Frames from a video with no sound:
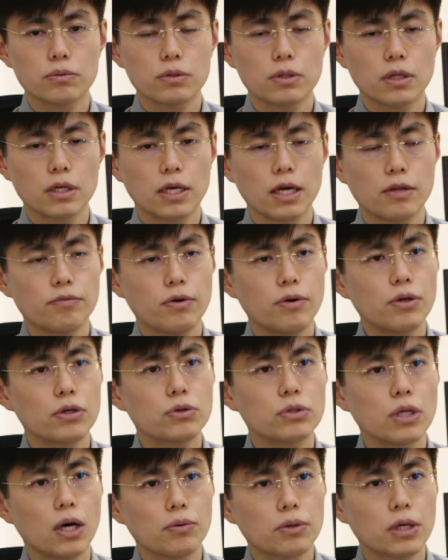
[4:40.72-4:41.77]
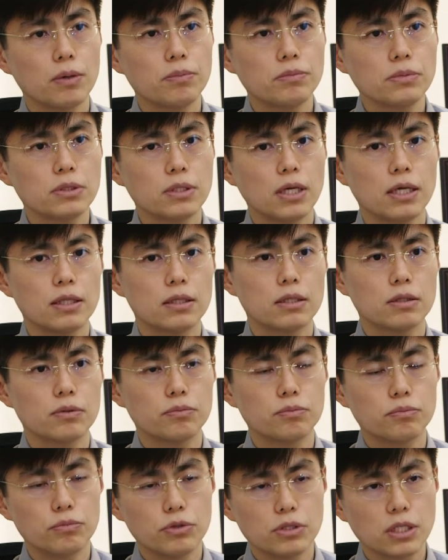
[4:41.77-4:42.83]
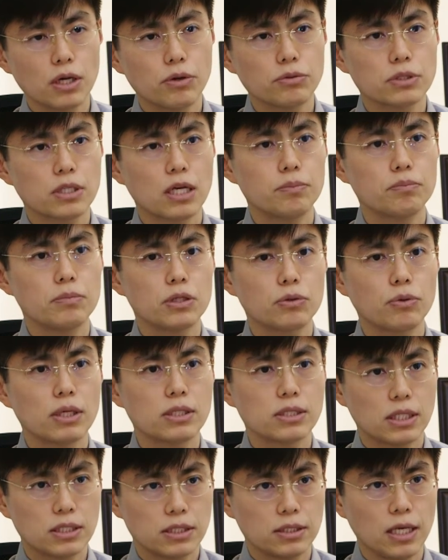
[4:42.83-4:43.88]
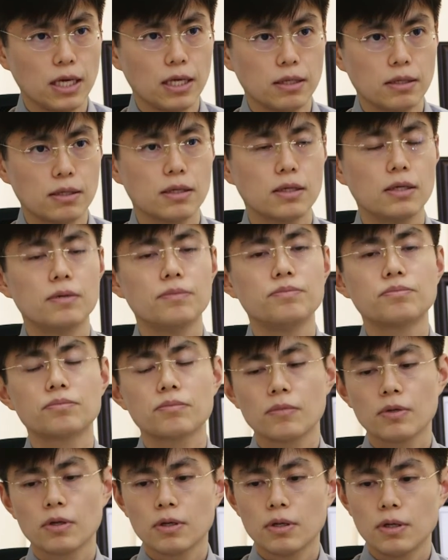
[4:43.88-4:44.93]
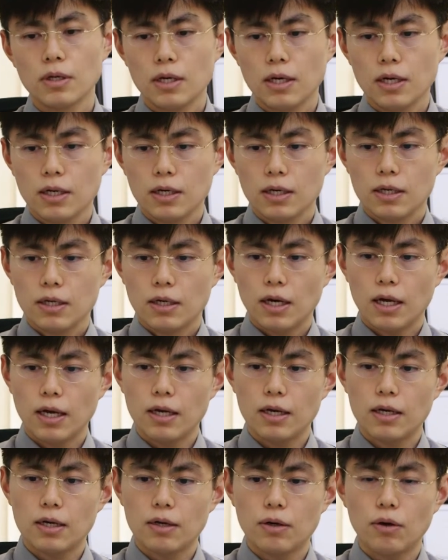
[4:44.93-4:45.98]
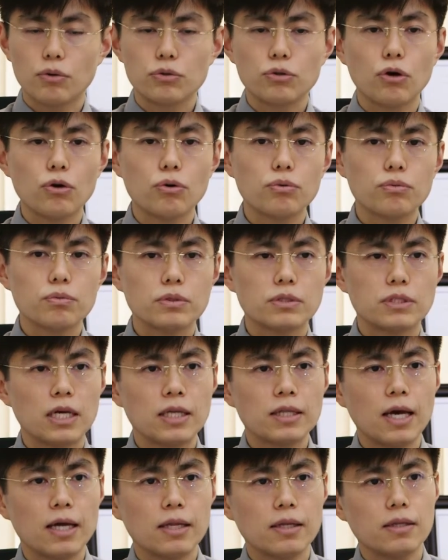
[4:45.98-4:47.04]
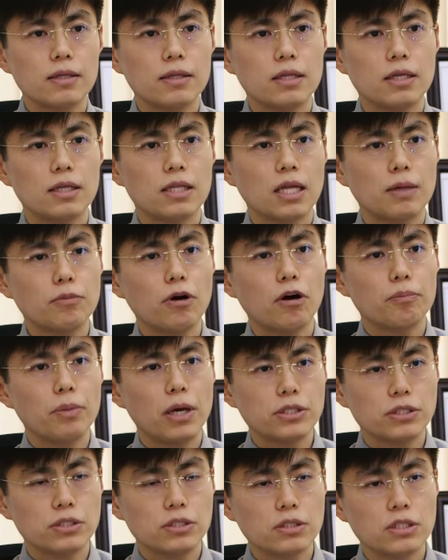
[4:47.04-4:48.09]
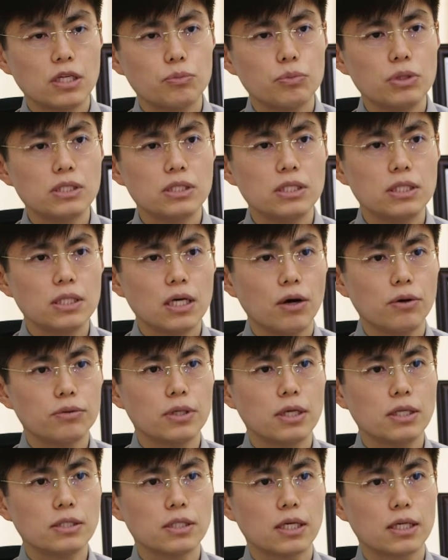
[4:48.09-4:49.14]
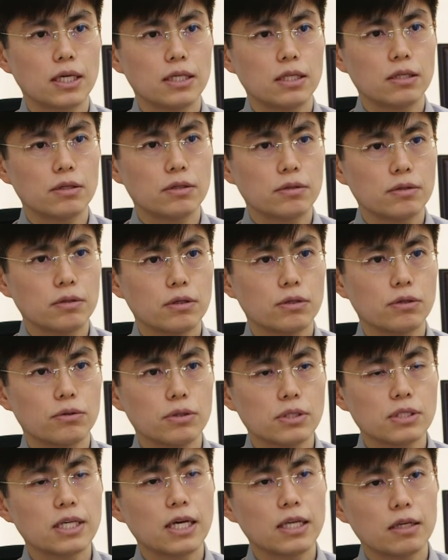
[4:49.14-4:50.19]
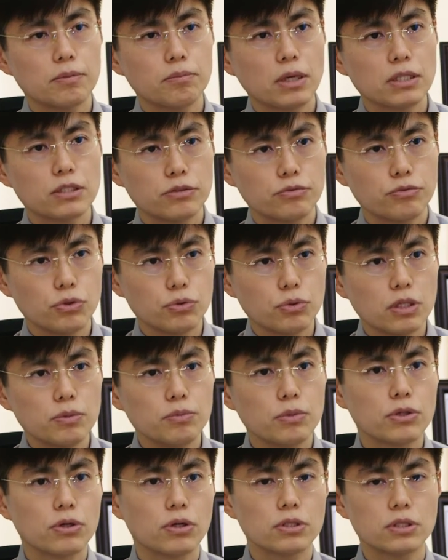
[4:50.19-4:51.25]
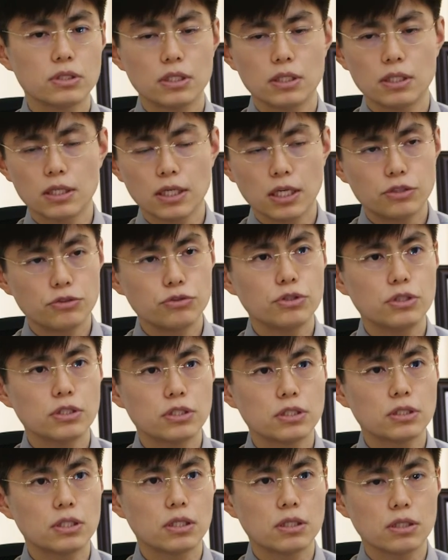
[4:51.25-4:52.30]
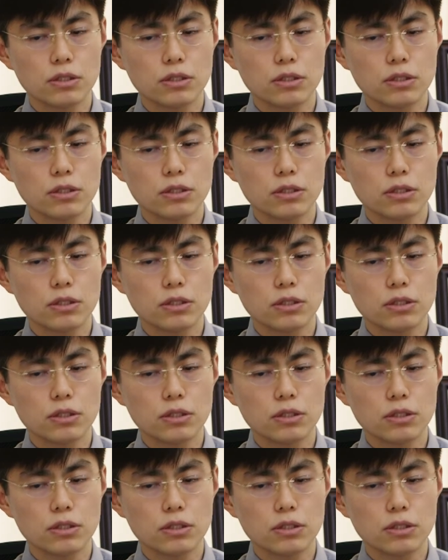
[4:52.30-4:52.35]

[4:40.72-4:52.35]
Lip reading: they get very good outcomes, and the results can be quite sustained. Although saying that, the number of patients that we see nowadays are getting, is getting much fewer because the country is,